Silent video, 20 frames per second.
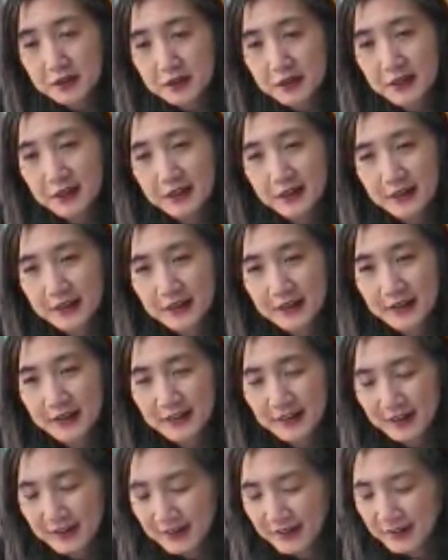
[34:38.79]

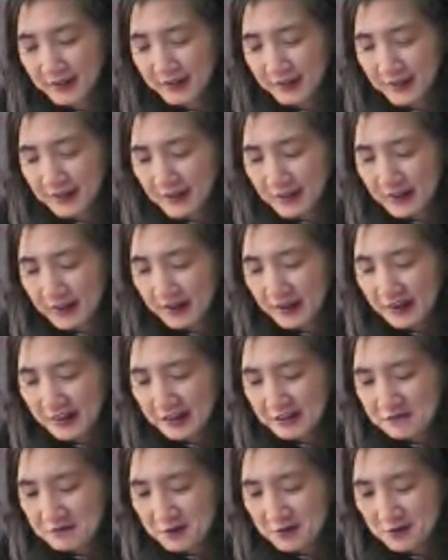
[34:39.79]
I
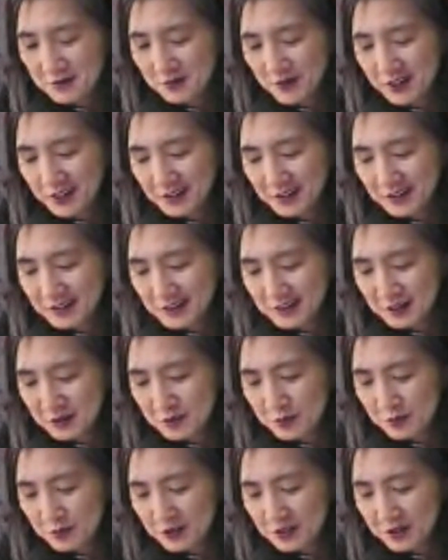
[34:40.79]
remember making this
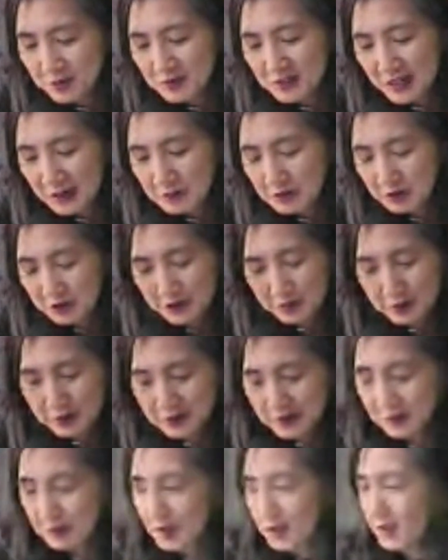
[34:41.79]
sometime during the
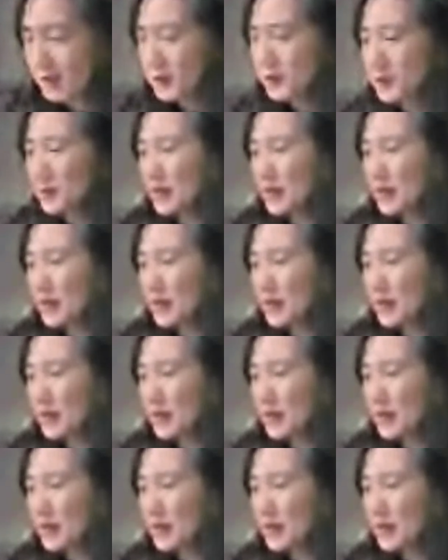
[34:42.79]
pandemic,